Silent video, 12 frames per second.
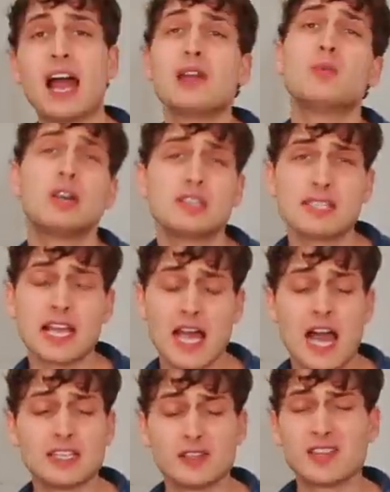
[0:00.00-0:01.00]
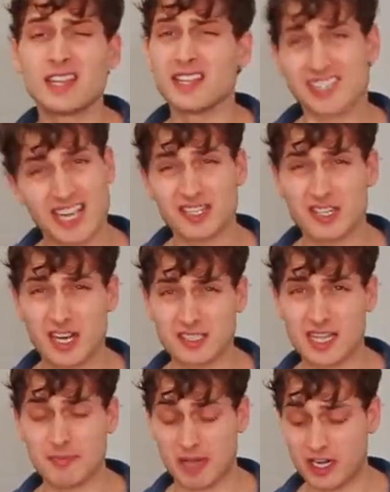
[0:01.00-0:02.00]
I will say, I do think the texture does
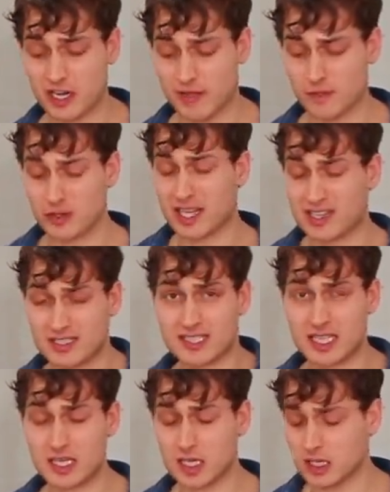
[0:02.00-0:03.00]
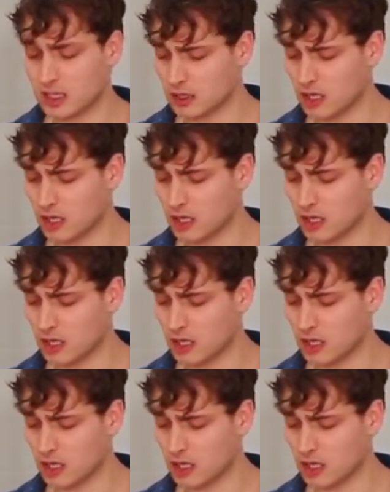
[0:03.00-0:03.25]
get better if you let it sit a little